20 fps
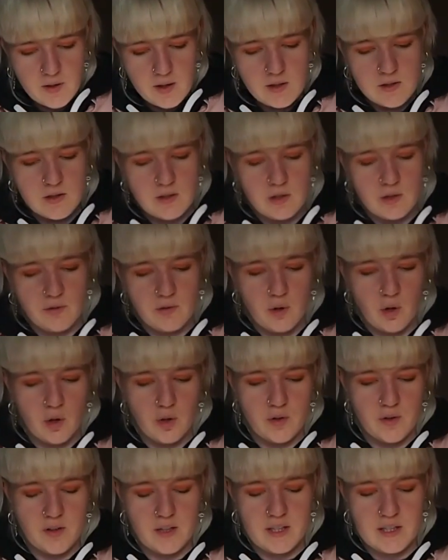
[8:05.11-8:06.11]
So you've
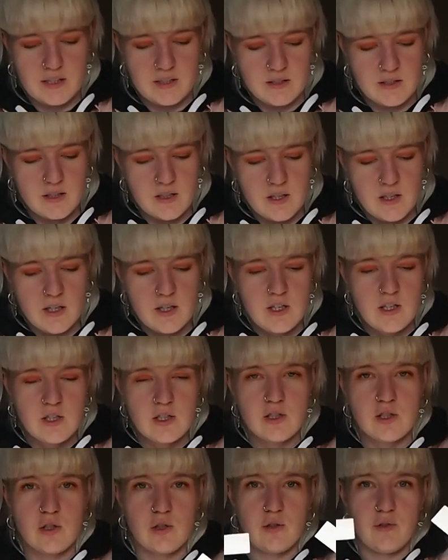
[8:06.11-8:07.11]
got these
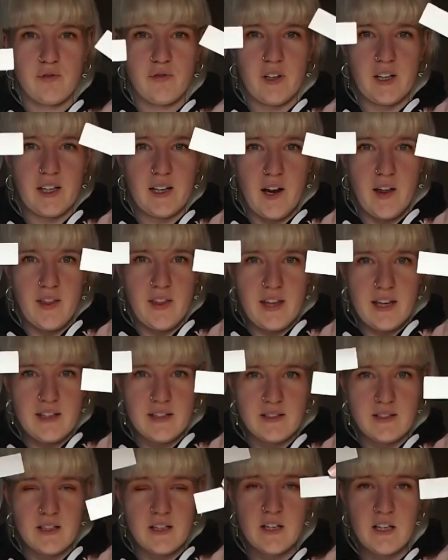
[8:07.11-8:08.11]
2 feet like
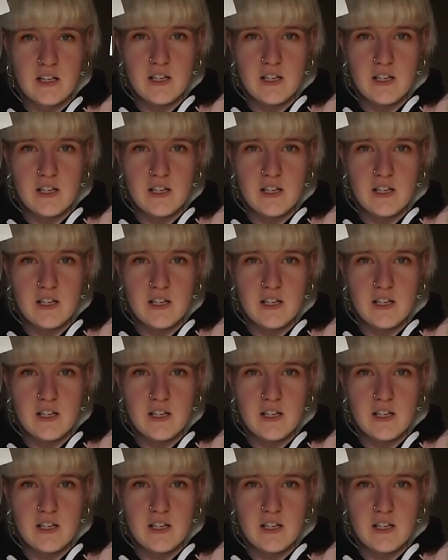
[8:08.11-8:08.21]
this.